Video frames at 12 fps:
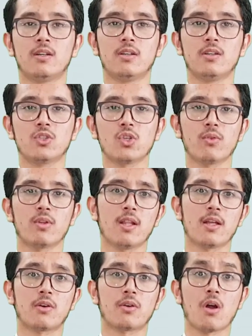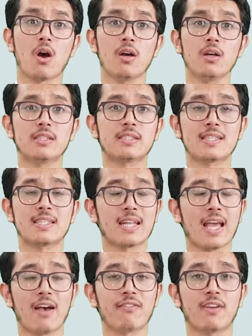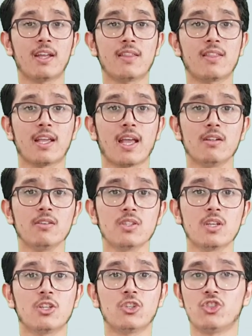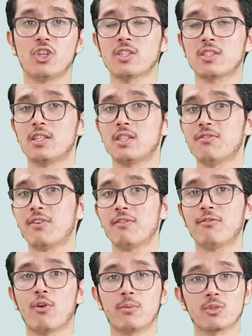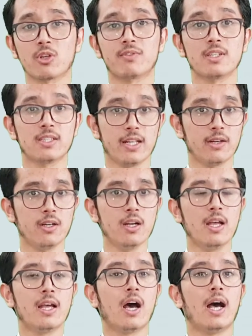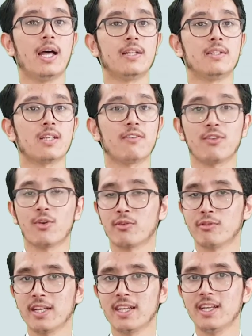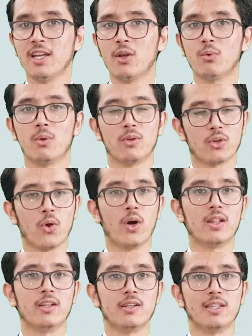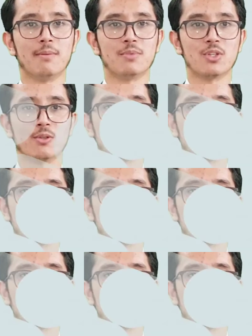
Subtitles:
So the letter Ra doesn't have anything else, just the different forms of this letter. And if you are ready, we will go and learn them too.